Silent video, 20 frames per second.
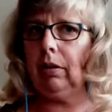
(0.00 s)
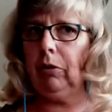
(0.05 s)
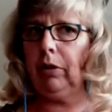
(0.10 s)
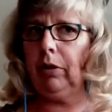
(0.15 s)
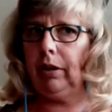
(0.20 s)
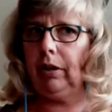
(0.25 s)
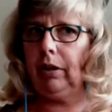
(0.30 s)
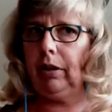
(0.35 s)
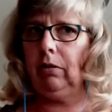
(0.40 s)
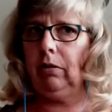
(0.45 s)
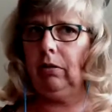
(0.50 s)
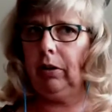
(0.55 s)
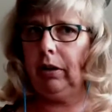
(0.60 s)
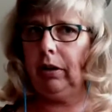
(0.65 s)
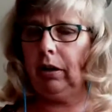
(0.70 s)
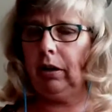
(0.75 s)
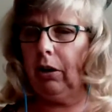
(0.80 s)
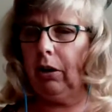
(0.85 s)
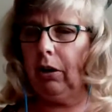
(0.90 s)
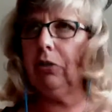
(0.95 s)
with an
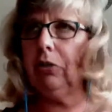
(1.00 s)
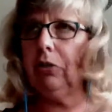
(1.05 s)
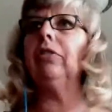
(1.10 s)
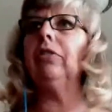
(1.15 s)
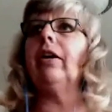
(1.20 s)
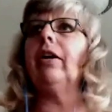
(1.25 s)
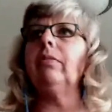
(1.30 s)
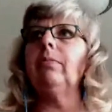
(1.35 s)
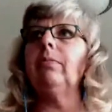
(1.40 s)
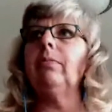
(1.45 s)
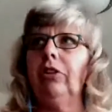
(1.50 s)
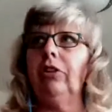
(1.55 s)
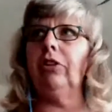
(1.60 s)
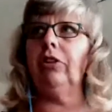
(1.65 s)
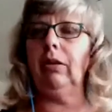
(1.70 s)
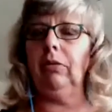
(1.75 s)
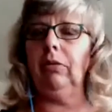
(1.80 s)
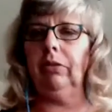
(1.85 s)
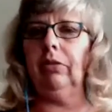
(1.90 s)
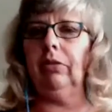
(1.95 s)
ultrasound
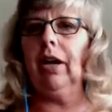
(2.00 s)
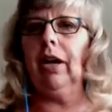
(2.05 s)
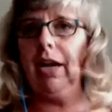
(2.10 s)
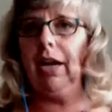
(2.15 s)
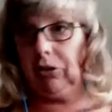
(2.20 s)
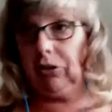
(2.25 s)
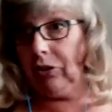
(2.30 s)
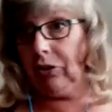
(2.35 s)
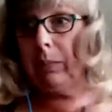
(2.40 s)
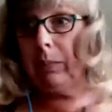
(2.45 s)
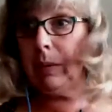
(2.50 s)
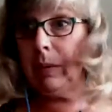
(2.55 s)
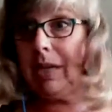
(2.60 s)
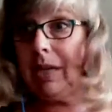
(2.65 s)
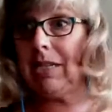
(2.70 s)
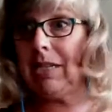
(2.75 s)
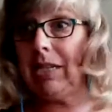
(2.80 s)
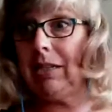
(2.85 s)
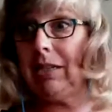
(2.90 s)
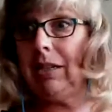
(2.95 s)
machine that was not actually
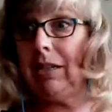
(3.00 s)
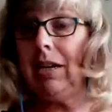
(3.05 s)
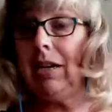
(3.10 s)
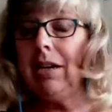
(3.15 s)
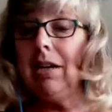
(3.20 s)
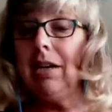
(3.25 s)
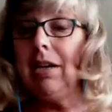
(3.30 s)
plugged in,